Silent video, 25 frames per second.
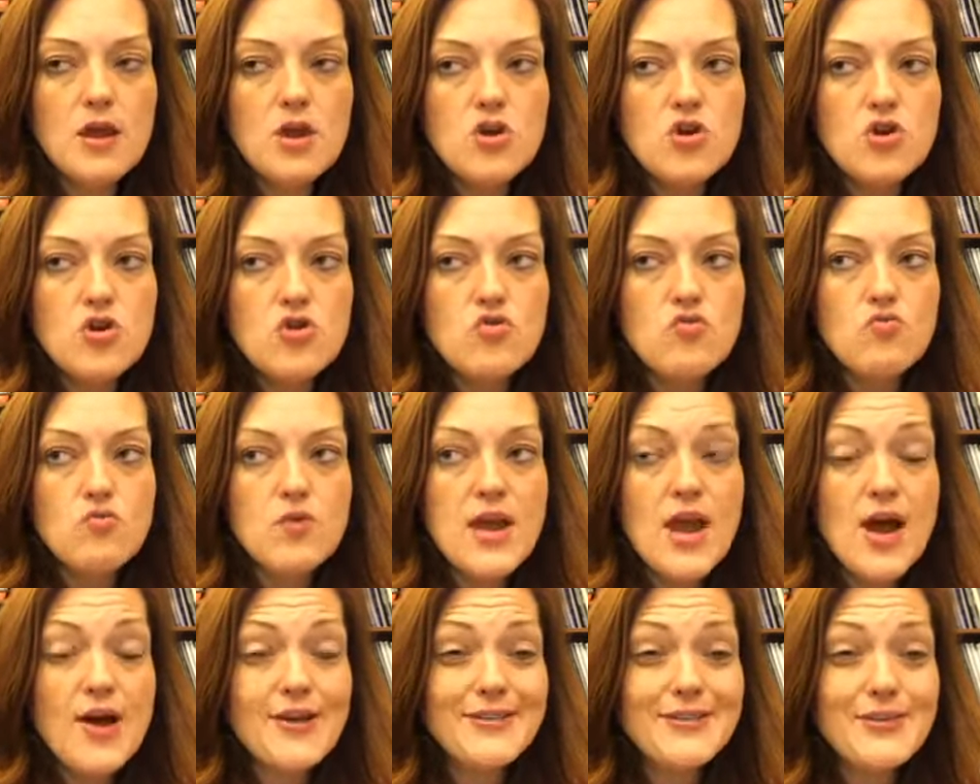
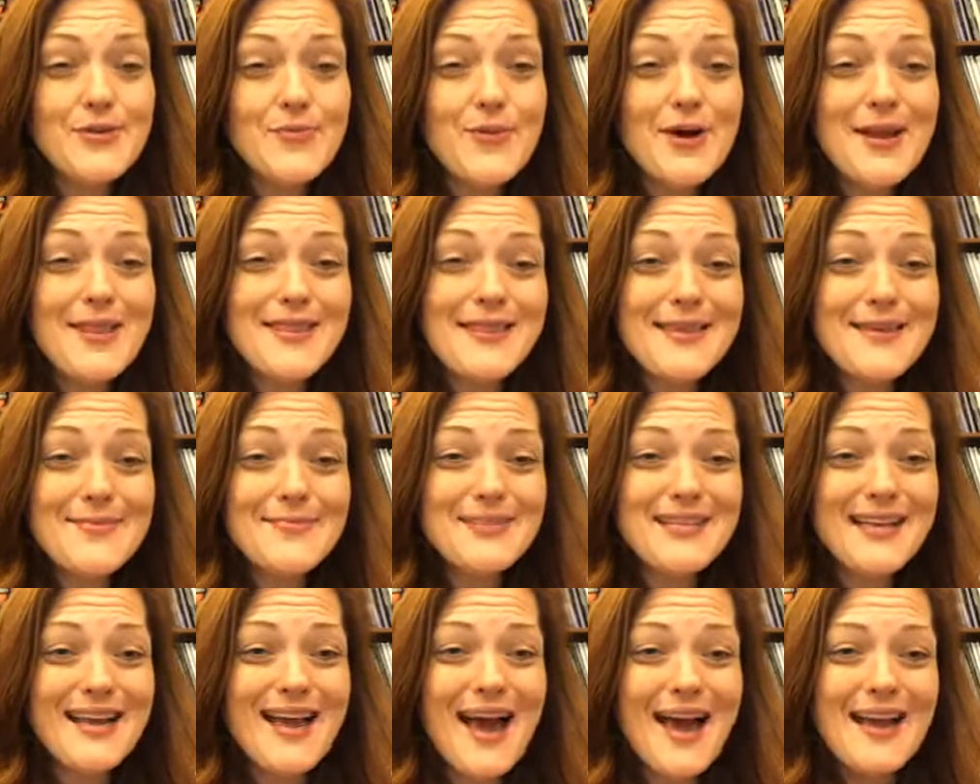We also want them
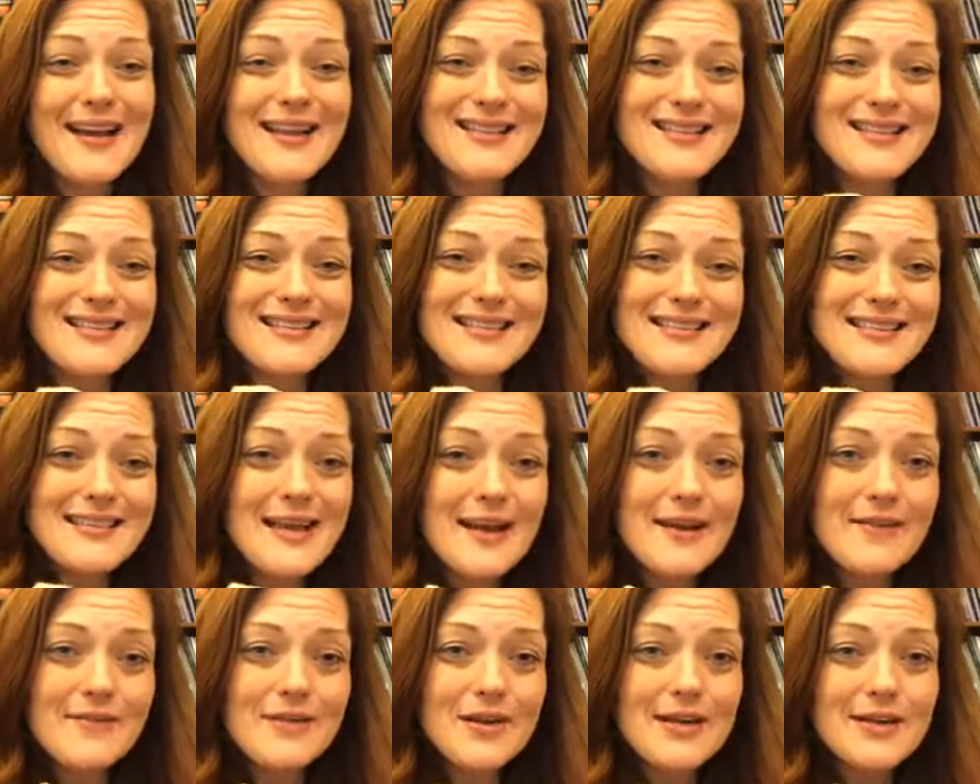to this is
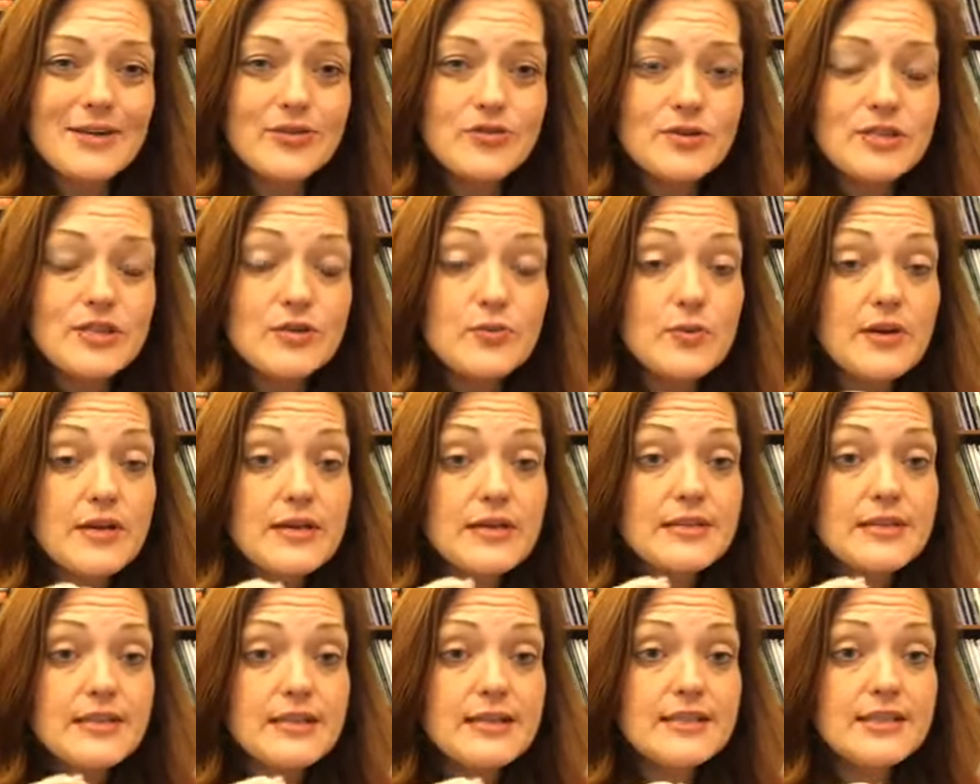kind of an interesting one.
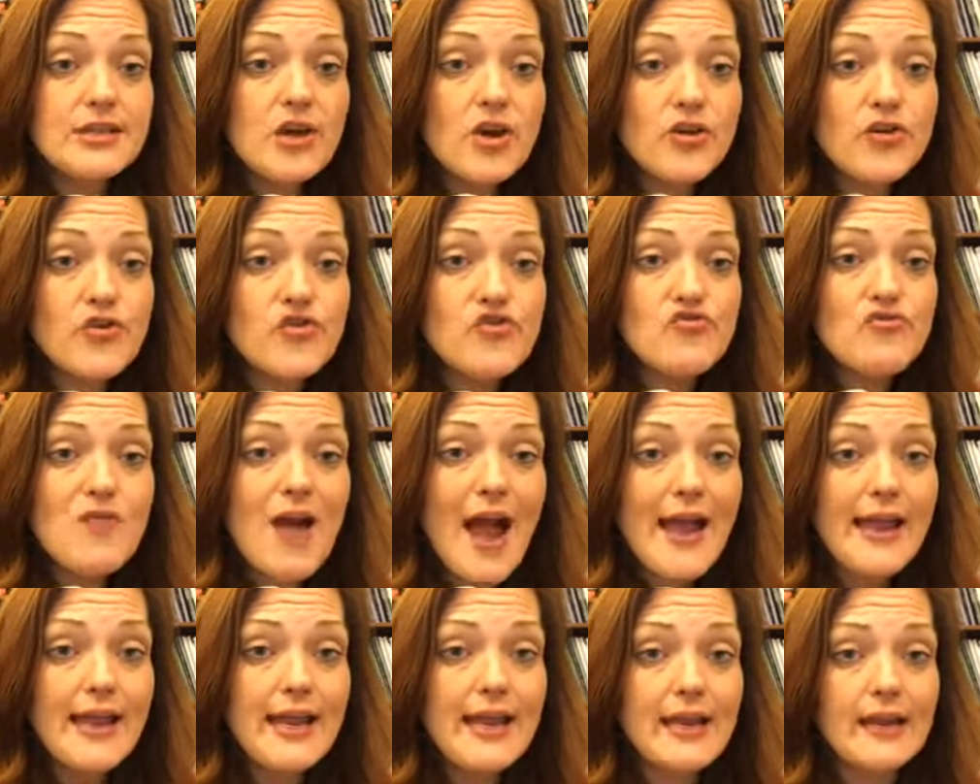It's called
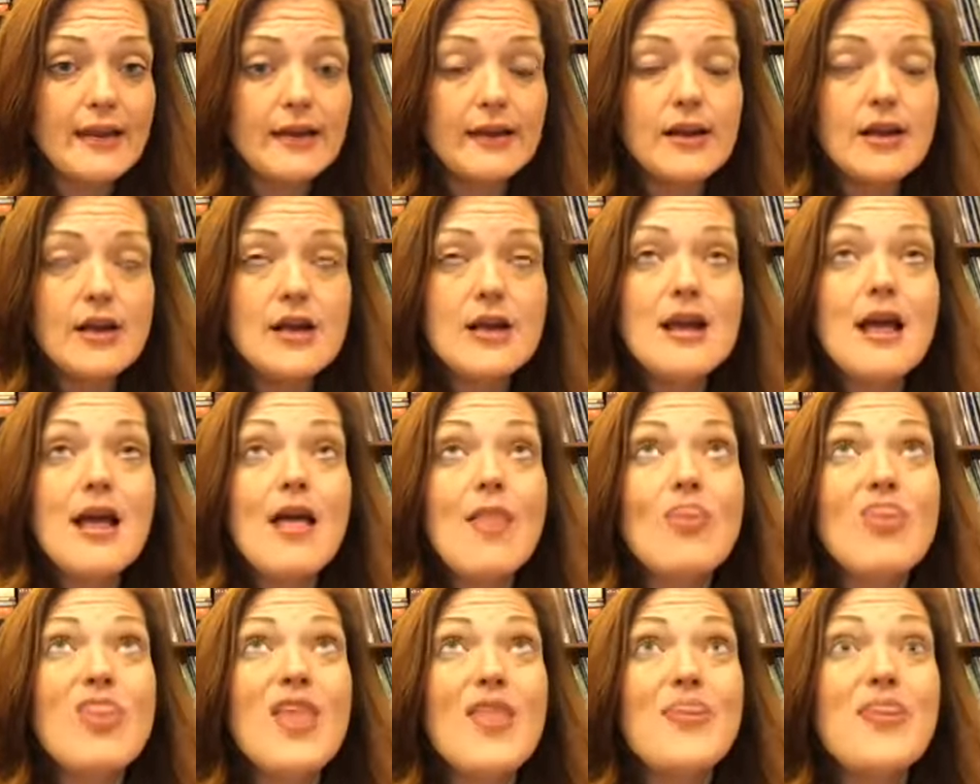tracking,
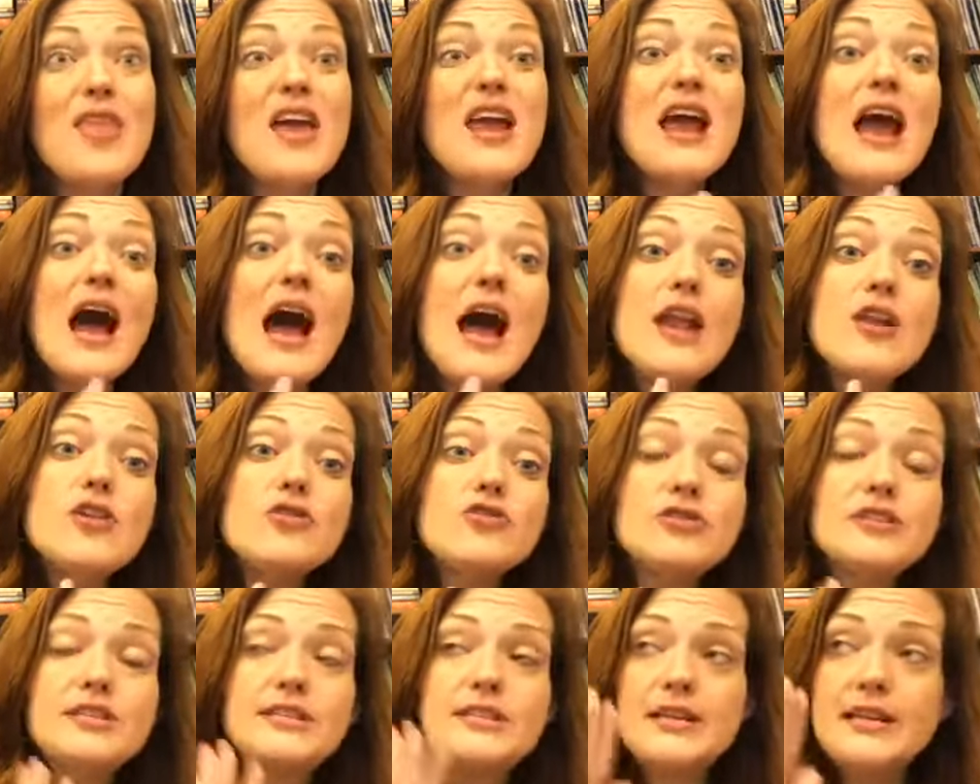that they
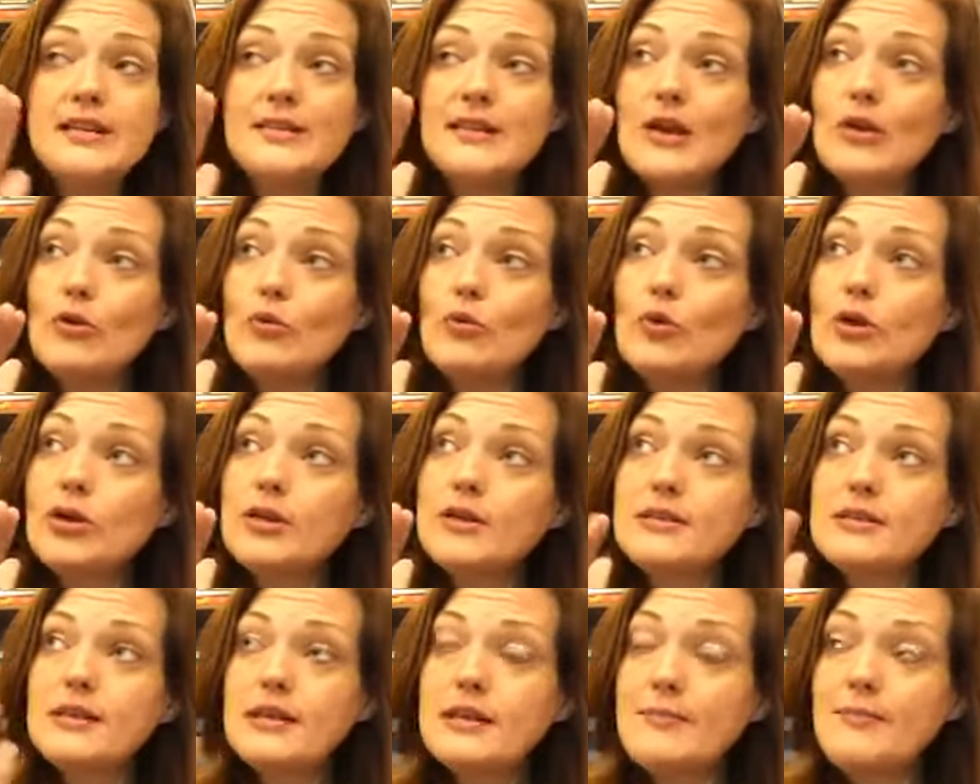understand that
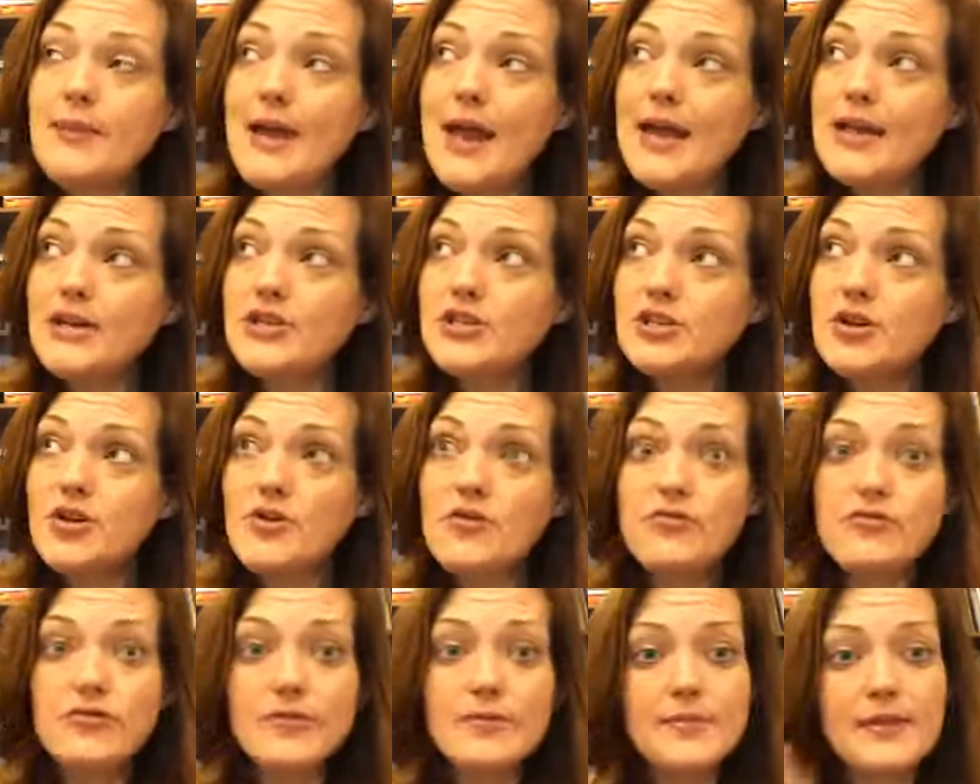words on a page go
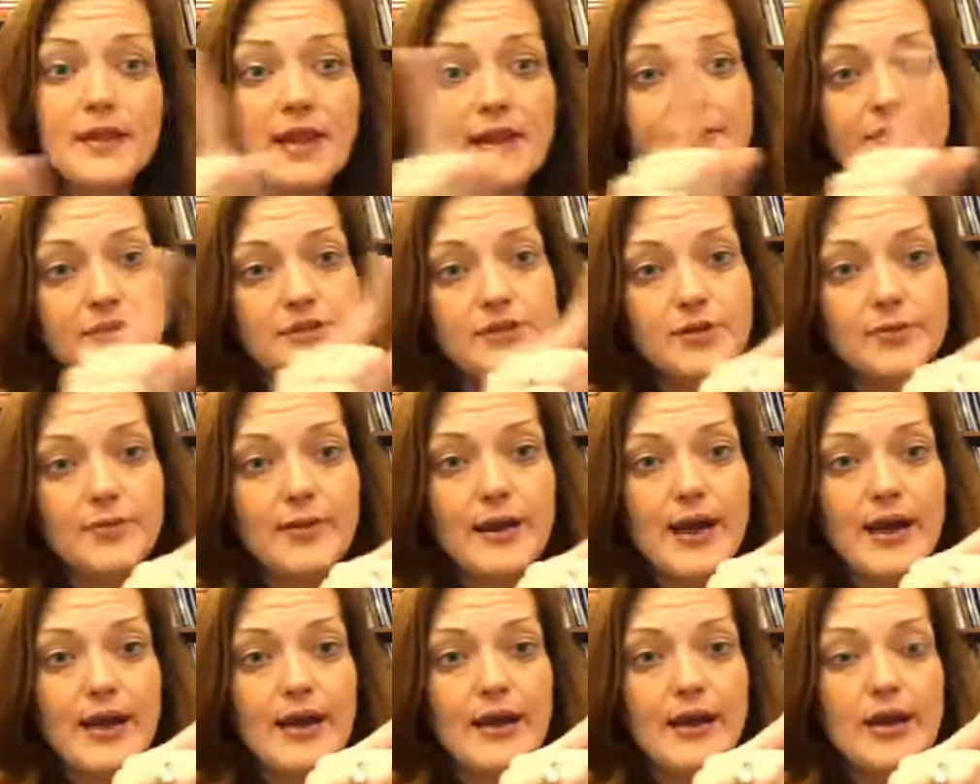from left to
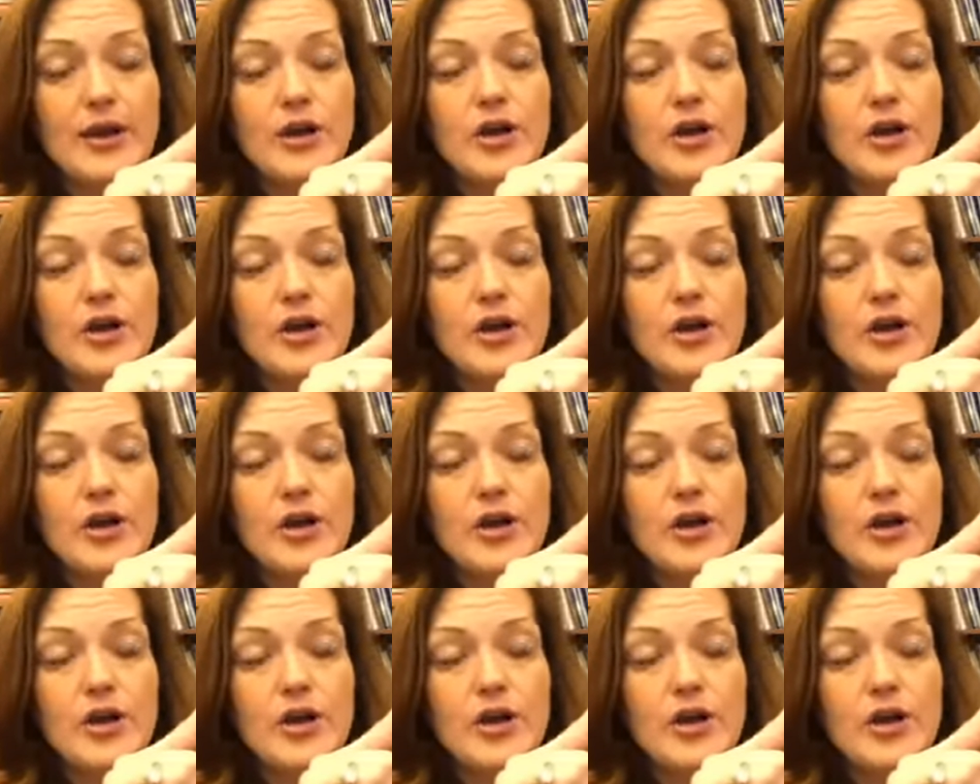right.